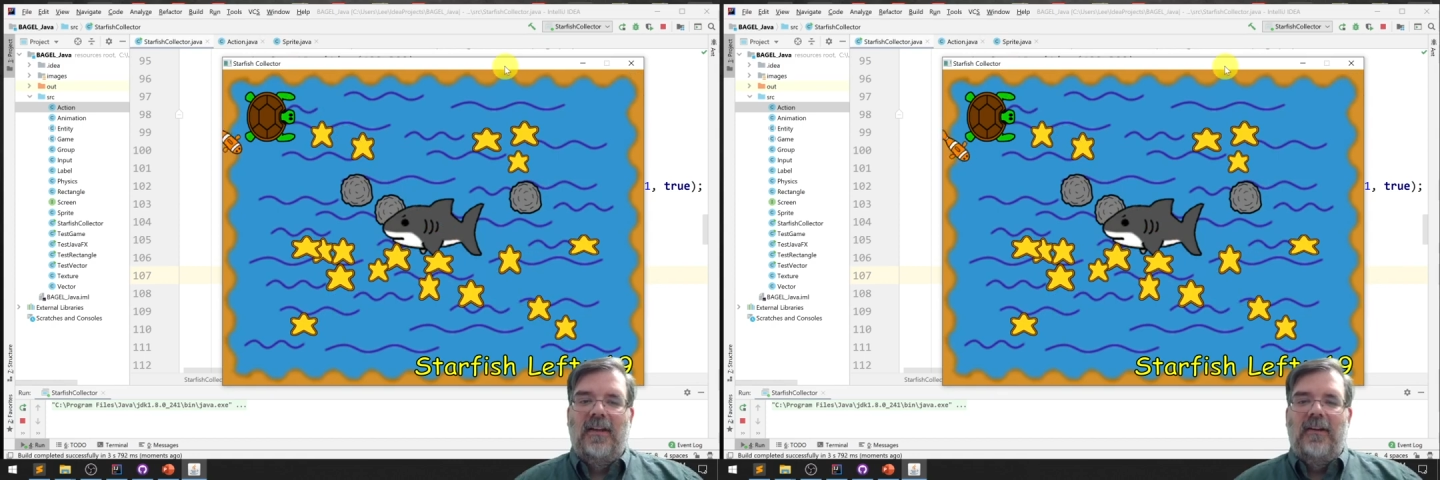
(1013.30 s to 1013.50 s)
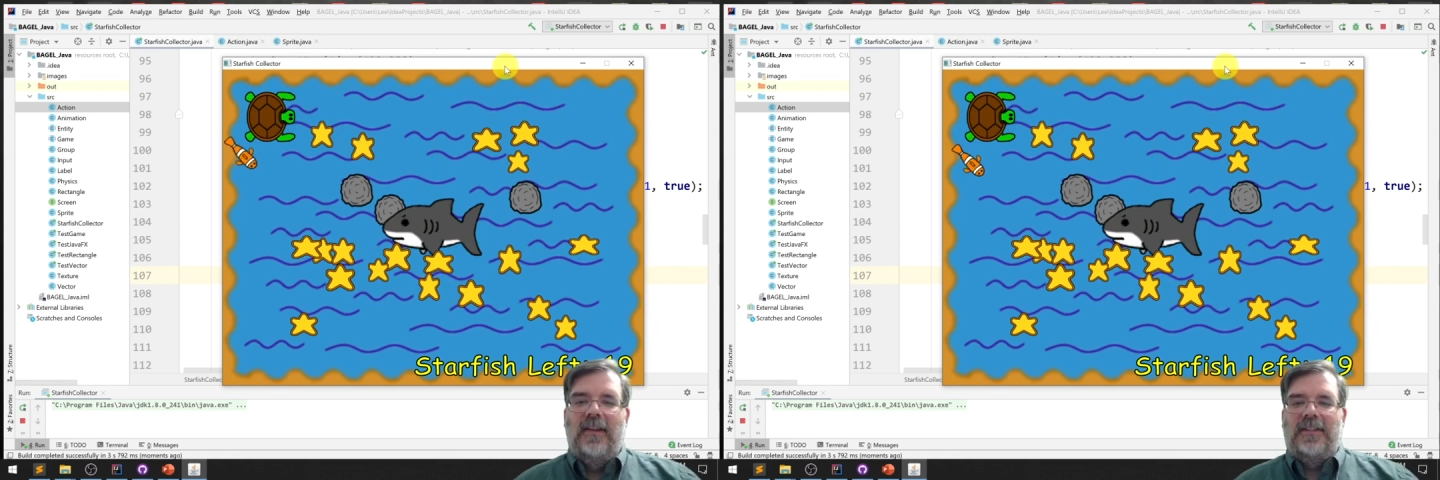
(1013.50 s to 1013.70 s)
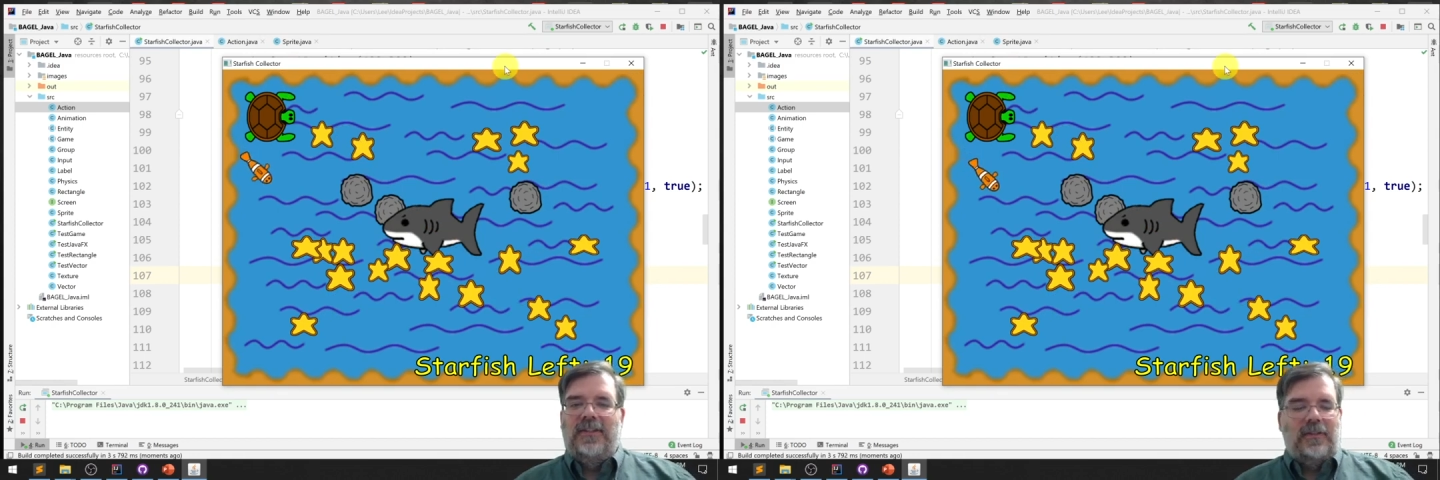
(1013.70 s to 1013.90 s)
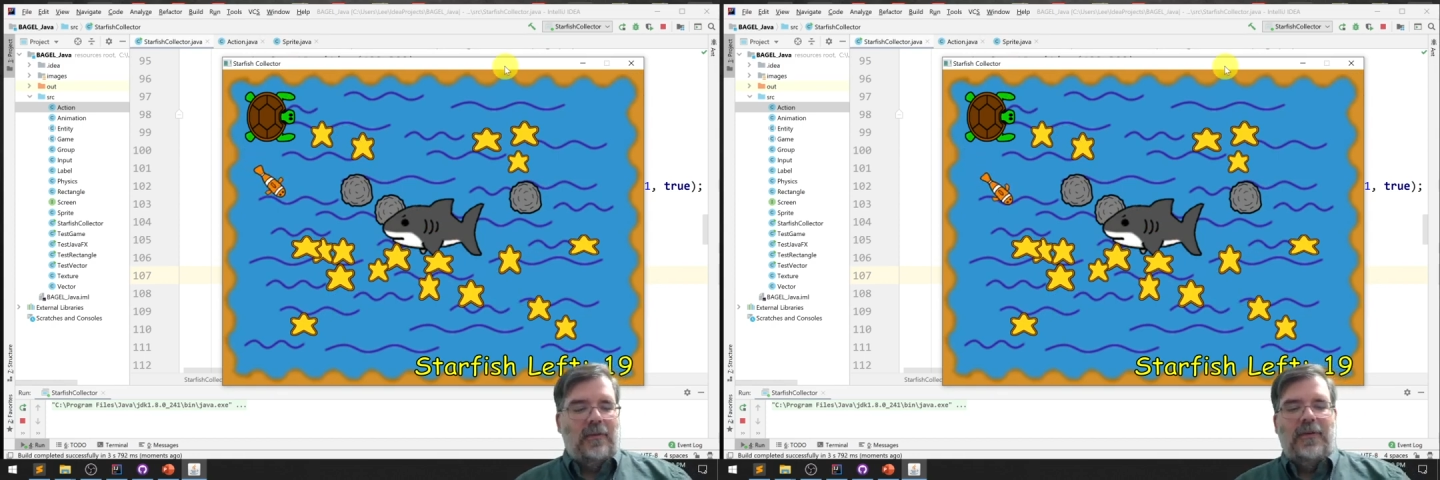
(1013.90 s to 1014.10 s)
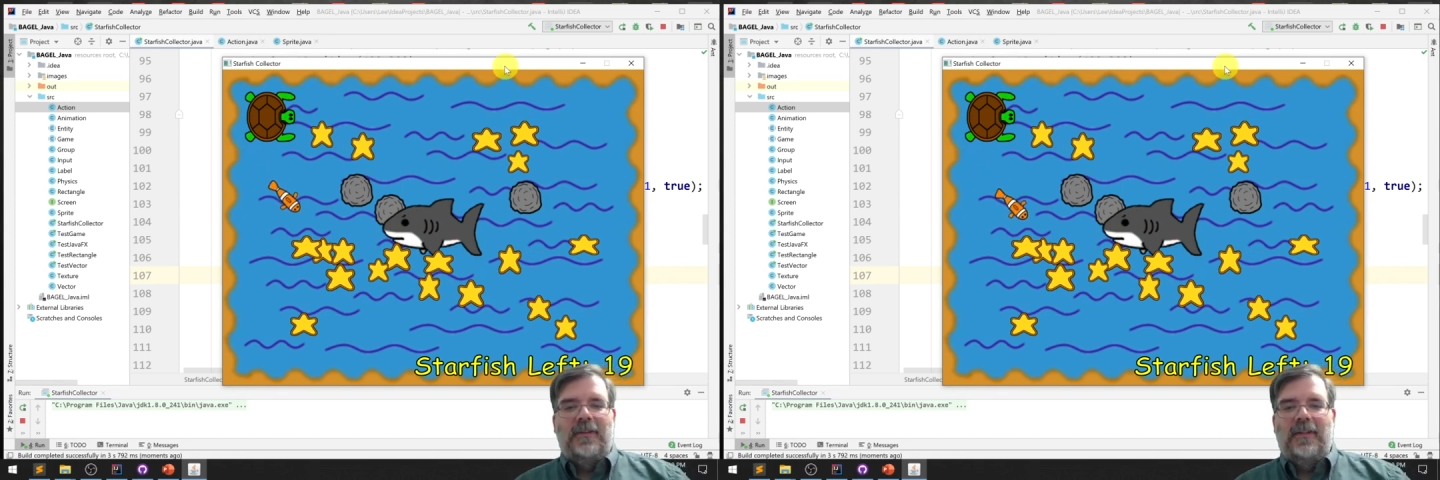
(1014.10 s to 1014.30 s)
And that's just a
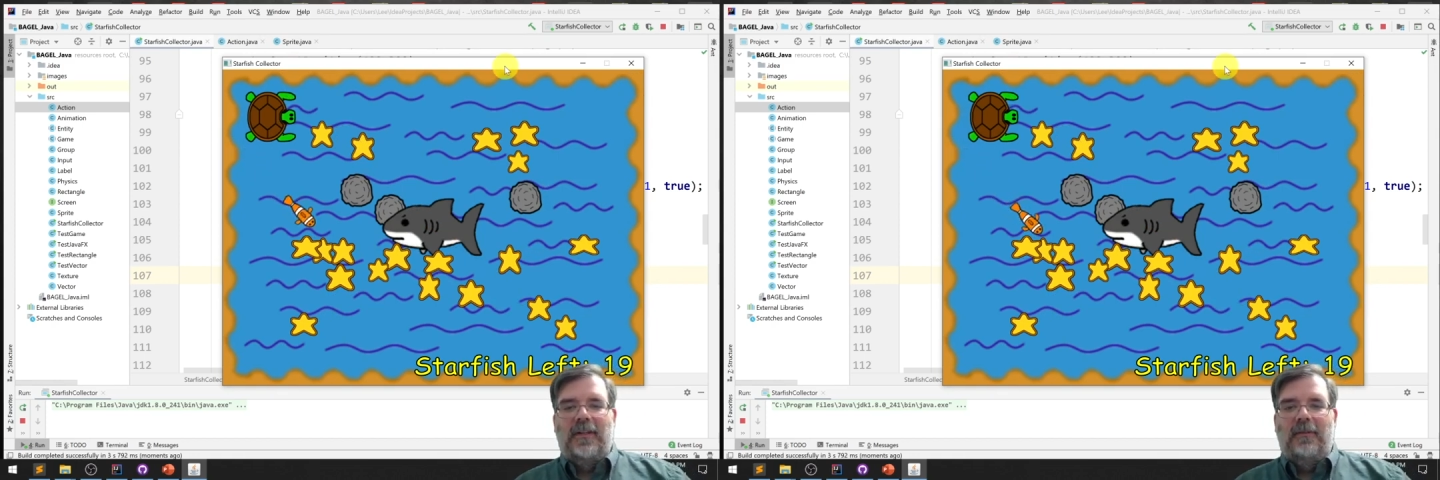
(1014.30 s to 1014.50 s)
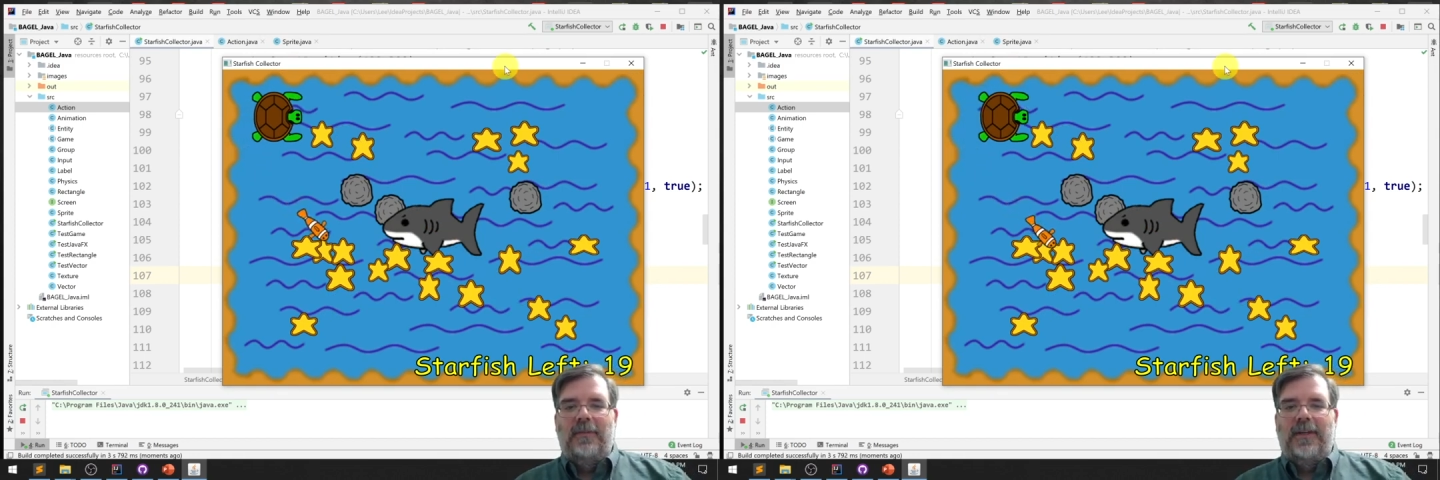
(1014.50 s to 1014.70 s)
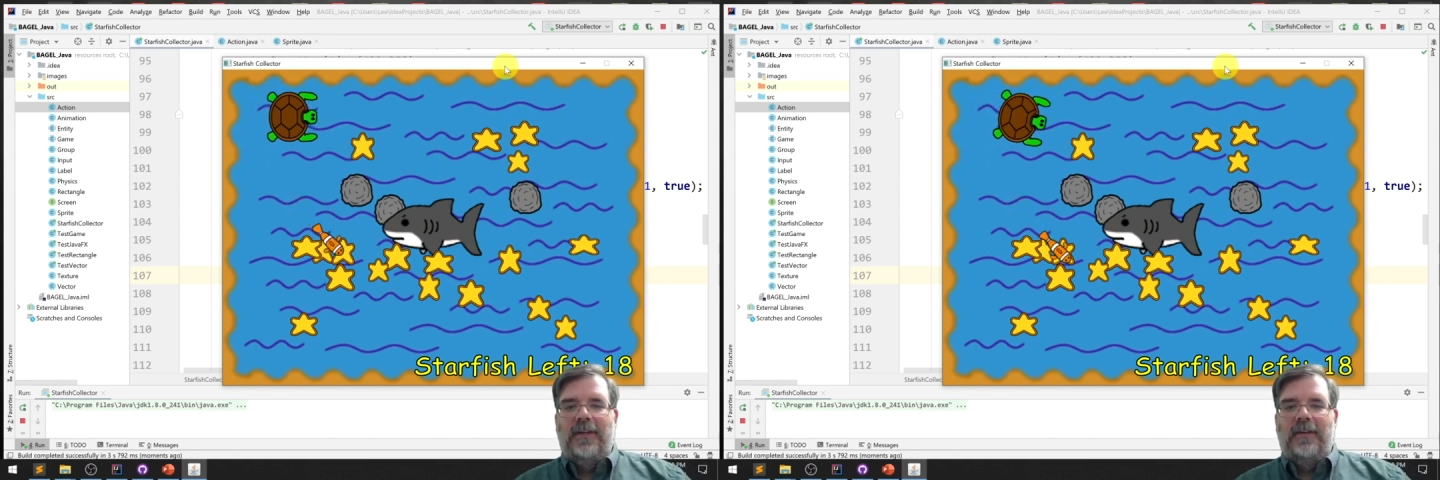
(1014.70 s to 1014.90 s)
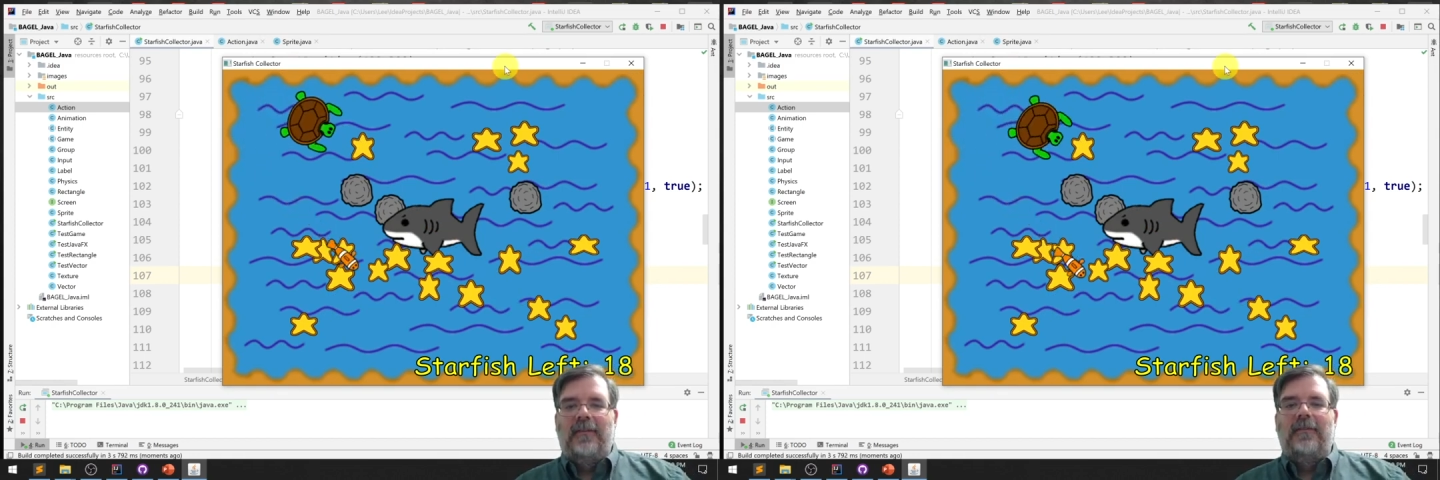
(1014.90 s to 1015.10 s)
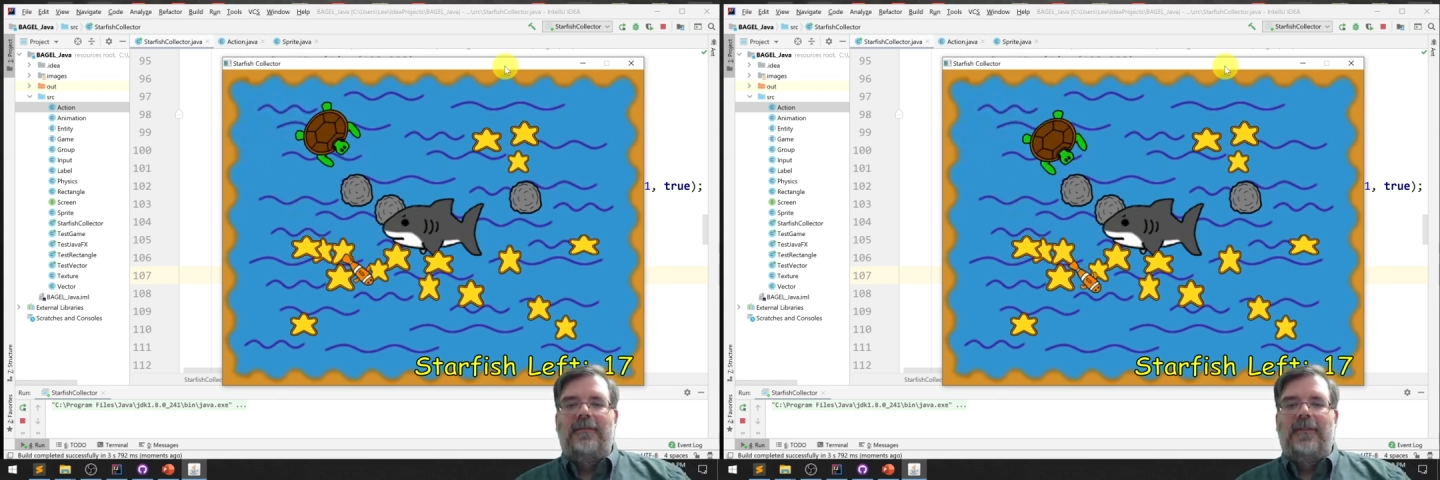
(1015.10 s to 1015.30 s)
fun little bit
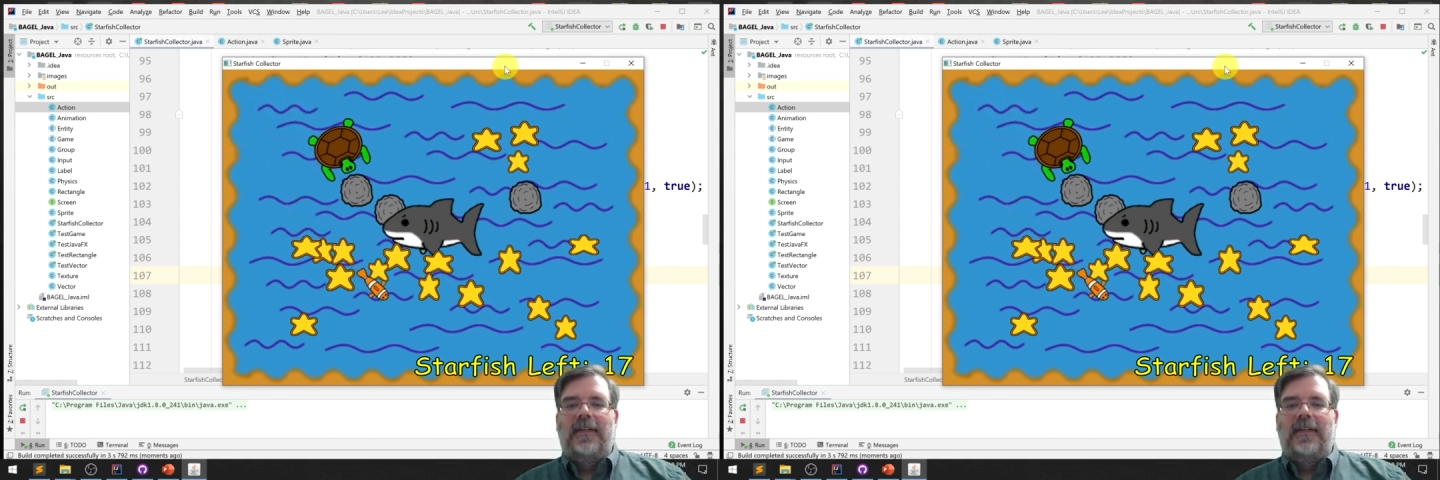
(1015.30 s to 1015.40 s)
of